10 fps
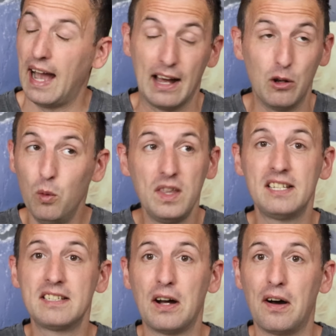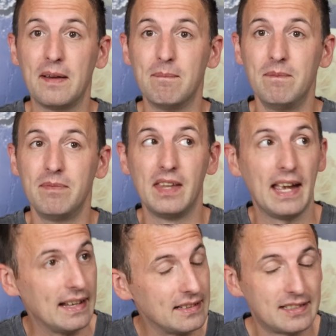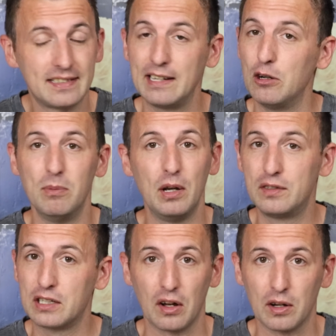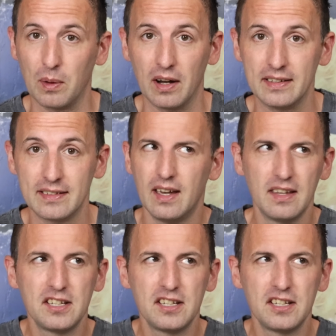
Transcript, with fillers: and all this time it still moves clockwise.